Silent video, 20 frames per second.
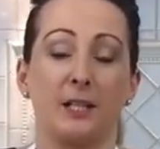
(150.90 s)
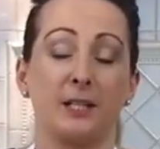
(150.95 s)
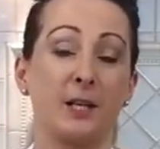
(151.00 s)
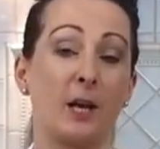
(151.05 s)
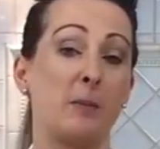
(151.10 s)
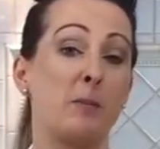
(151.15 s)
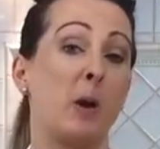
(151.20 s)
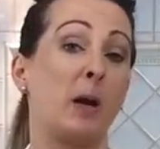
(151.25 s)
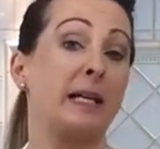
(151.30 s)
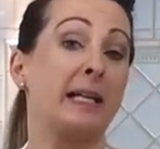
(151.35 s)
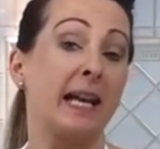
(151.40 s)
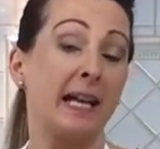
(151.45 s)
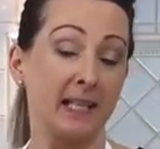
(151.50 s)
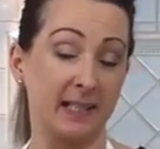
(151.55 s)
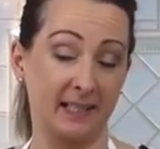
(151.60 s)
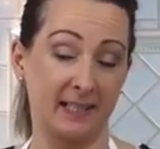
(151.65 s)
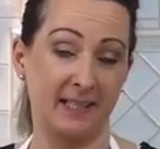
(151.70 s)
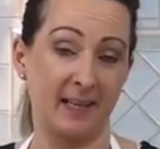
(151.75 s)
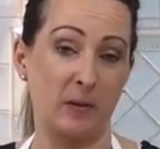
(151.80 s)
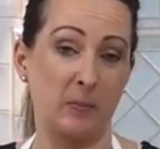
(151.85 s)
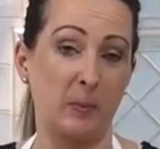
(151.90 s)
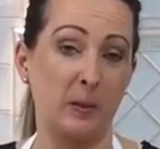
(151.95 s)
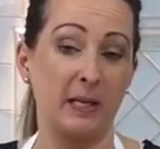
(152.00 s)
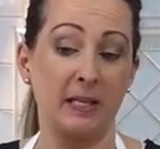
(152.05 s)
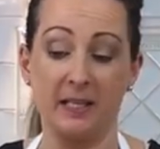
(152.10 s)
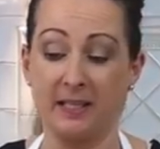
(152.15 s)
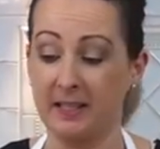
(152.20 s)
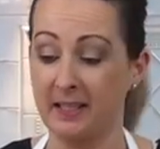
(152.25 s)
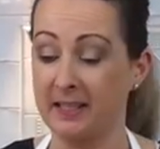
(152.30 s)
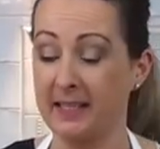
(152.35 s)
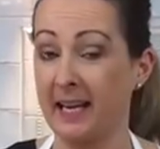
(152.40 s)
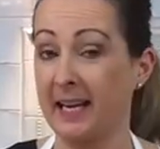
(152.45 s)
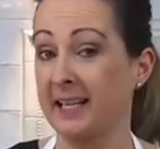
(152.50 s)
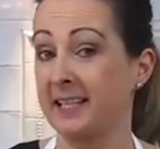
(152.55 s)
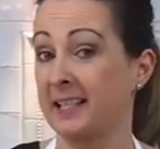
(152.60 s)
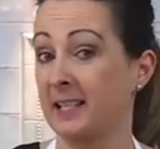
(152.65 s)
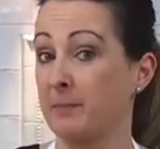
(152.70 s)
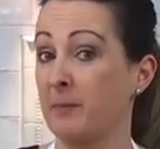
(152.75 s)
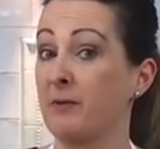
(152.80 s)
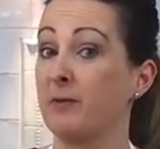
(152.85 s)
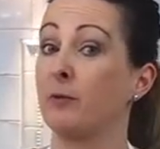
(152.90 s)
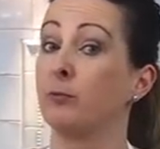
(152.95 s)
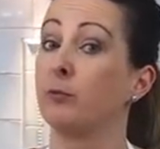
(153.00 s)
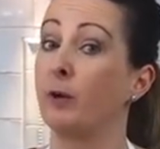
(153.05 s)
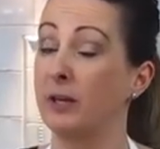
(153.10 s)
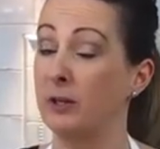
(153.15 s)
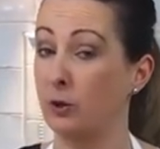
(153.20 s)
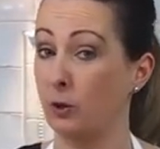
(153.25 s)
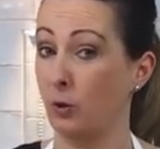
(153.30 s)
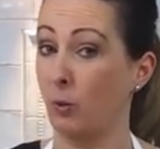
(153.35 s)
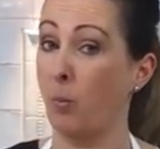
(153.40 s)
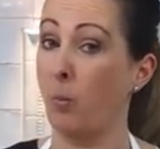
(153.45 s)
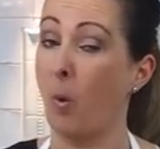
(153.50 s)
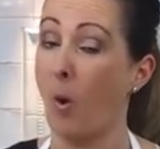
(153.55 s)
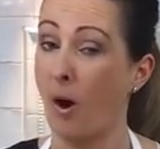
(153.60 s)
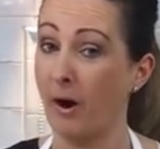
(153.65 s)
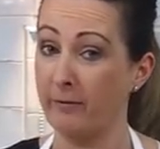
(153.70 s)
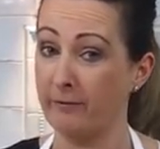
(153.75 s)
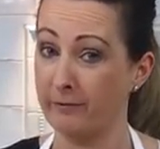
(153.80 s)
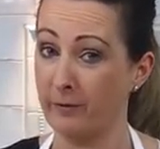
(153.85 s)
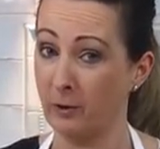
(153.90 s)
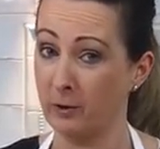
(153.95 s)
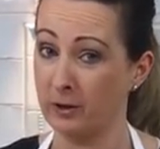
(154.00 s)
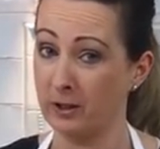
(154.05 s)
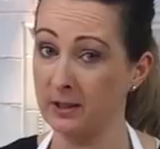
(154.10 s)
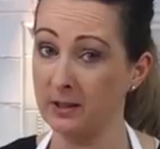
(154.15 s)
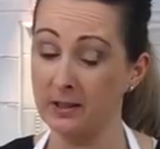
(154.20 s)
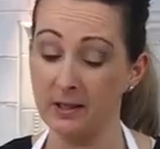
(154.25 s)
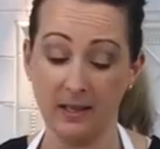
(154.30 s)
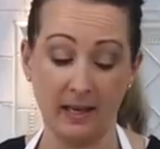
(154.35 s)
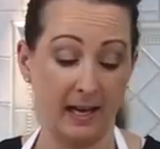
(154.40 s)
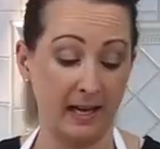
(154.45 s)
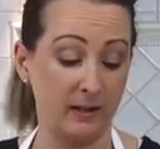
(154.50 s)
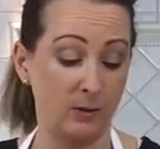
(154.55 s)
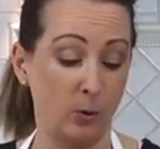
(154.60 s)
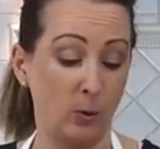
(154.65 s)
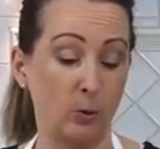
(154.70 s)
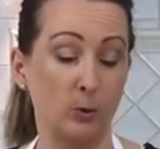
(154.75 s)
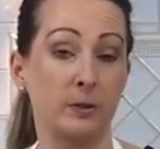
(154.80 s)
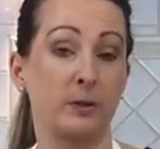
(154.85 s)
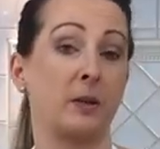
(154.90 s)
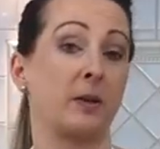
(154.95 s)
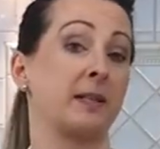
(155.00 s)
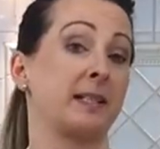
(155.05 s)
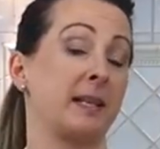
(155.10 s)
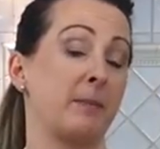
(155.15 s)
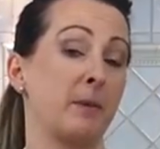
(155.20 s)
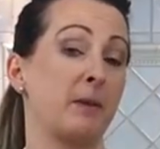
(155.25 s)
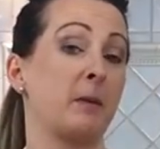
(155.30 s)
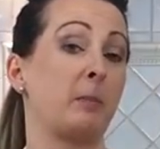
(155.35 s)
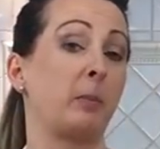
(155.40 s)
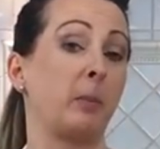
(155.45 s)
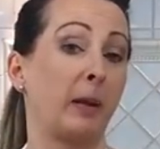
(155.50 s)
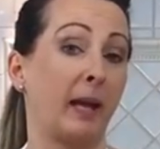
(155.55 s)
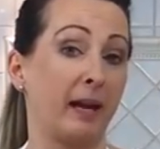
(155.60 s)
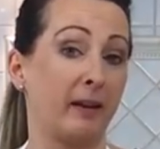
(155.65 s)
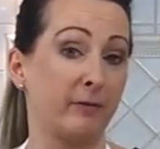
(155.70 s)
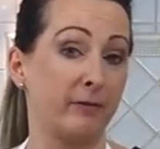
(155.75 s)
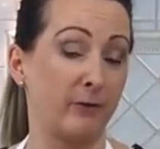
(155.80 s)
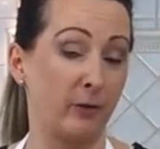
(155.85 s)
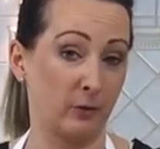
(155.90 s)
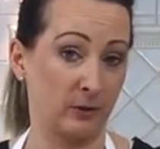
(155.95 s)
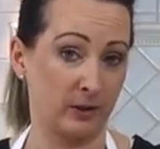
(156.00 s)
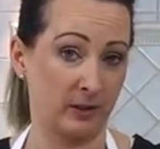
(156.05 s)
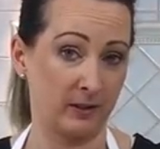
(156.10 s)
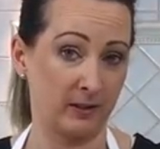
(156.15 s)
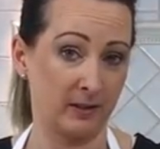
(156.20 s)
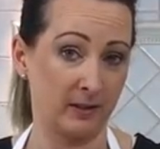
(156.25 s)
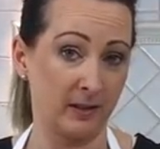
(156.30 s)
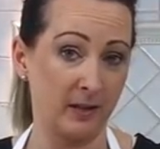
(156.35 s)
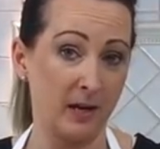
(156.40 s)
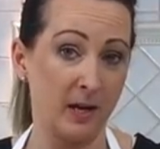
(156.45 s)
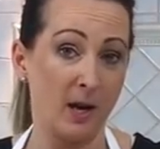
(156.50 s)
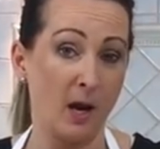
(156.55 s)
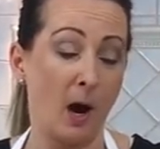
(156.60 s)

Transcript: So my next step is to take some of the Renshaw white fondant and also some of the black fondant.